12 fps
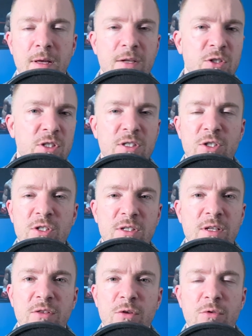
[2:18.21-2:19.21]
It
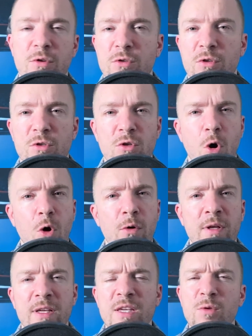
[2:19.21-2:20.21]
there's
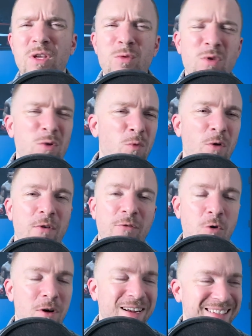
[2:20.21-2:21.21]
of
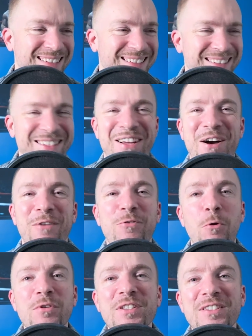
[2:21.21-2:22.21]
course of
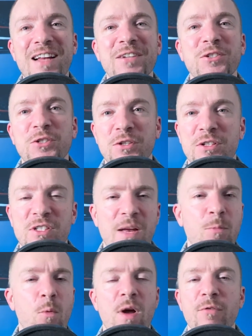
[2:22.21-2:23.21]
course he's not just going to
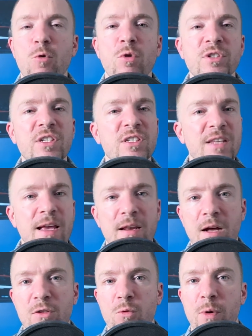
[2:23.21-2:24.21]
step away. Of course he's staying
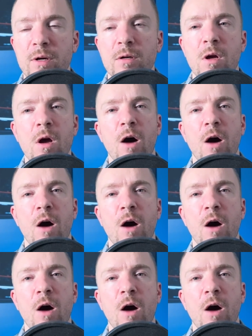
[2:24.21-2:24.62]
on Twitter.